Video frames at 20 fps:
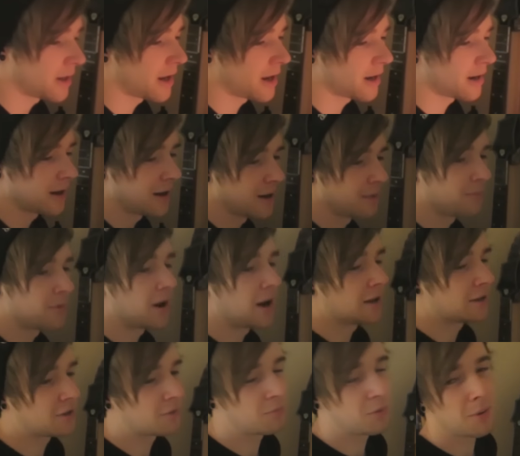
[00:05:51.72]
today, but
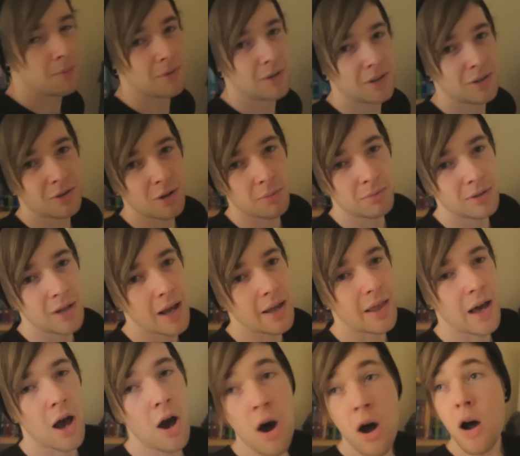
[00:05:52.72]
I should probably stop saying
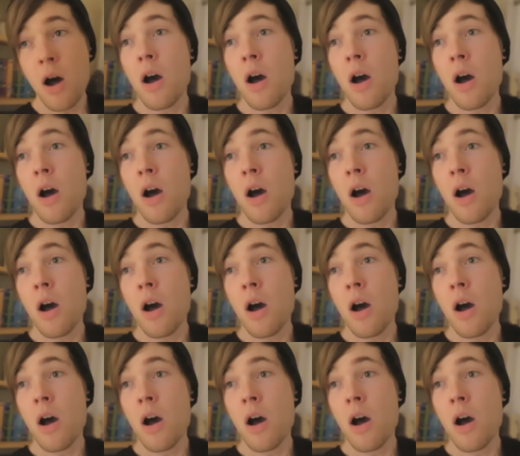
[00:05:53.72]
that.